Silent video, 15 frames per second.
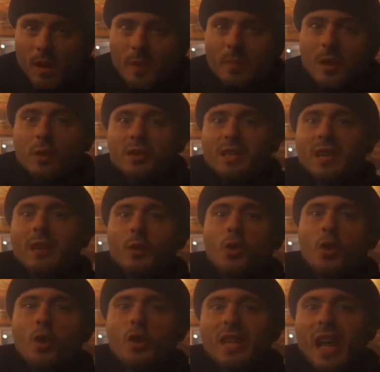Because they're
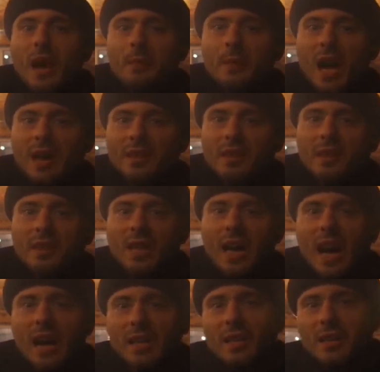hooked up under the
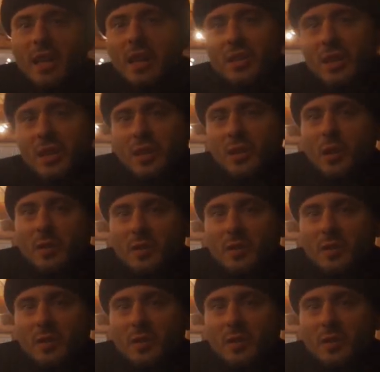architectures